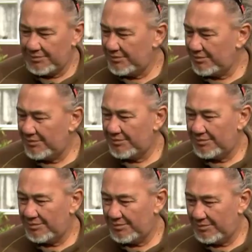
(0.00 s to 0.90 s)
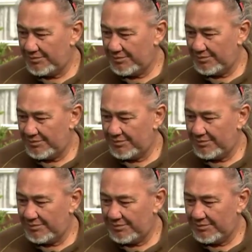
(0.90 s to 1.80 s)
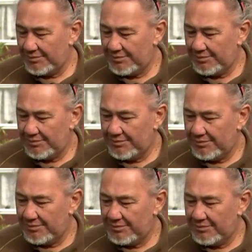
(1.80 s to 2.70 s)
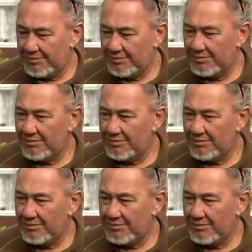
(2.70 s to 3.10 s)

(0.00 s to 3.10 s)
No words are spoken by the person on screen.